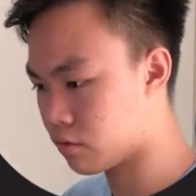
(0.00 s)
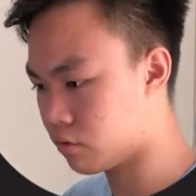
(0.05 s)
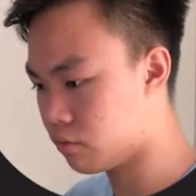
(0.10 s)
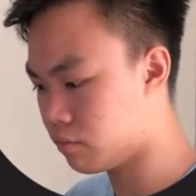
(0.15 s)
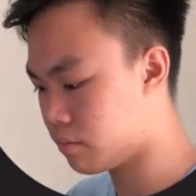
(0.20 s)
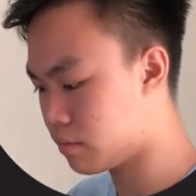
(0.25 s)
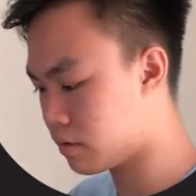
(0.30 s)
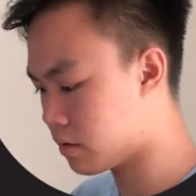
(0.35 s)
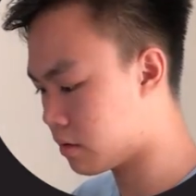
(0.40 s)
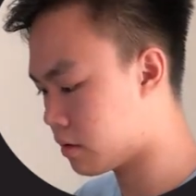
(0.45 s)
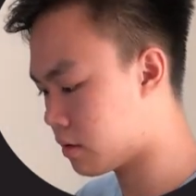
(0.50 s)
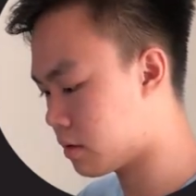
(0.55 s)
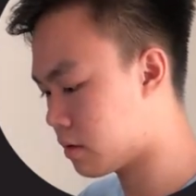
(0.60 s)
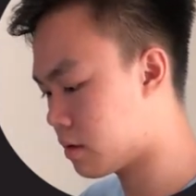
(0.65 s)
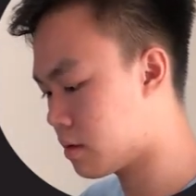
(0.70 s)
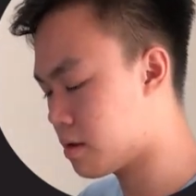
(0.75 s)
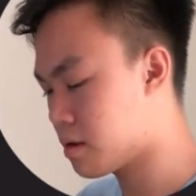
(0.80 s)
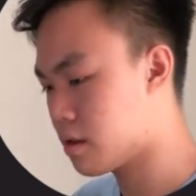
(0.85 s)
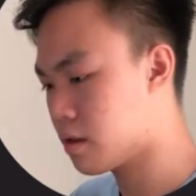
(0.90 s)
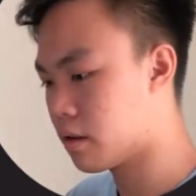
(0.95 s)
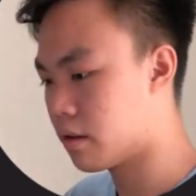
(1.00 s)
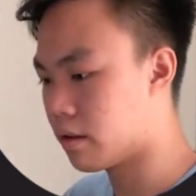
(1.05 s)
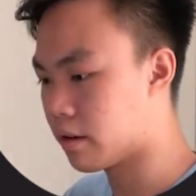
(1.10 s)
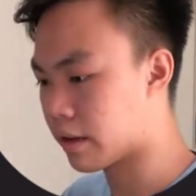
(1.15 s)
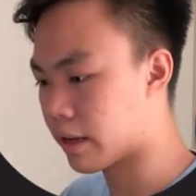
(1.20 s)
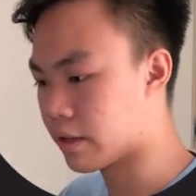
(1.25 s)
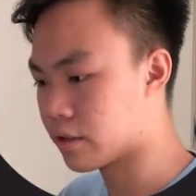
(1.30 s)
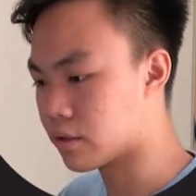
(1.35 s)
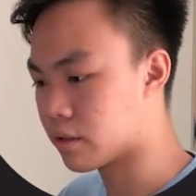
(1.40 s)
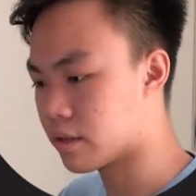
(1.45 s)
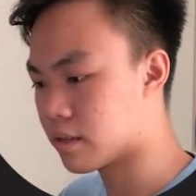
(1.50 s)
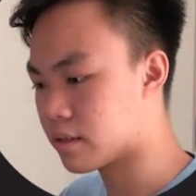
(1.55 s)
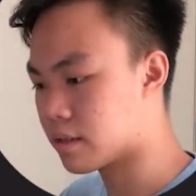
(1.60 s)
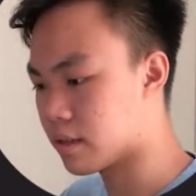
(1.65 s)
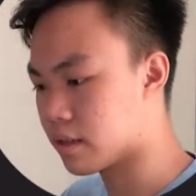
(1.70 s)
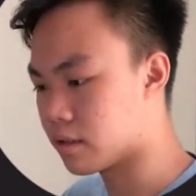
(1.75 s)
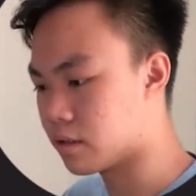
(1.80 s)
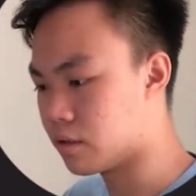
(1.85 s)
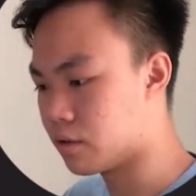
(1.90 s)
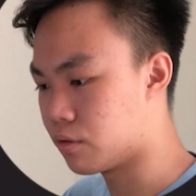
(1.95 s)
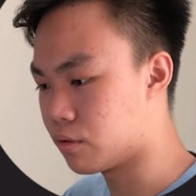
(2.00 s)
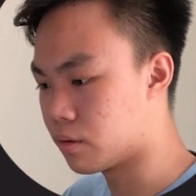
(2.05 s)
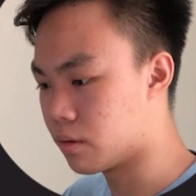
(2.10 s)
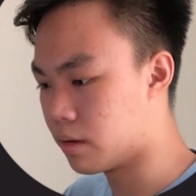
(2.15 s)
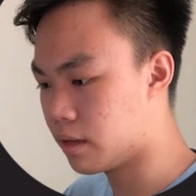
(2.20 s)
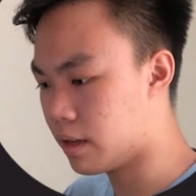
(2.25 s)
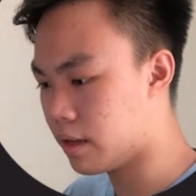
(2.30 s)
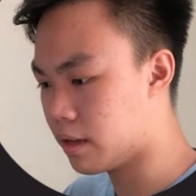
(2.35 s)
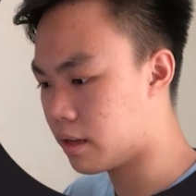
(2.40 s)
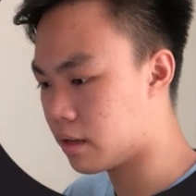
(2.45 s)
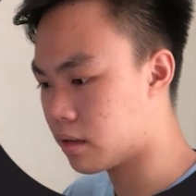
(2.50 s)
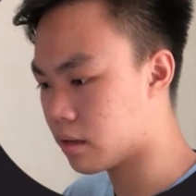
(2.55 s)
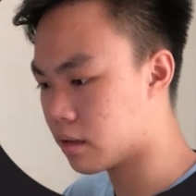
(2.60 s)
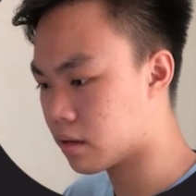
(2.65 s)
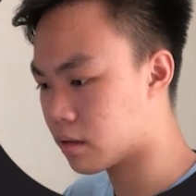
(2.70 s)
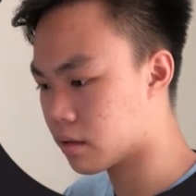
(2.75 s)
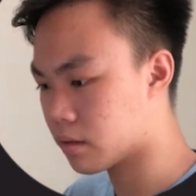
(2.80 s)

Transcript: Oops. Okay, so let's say it's due today.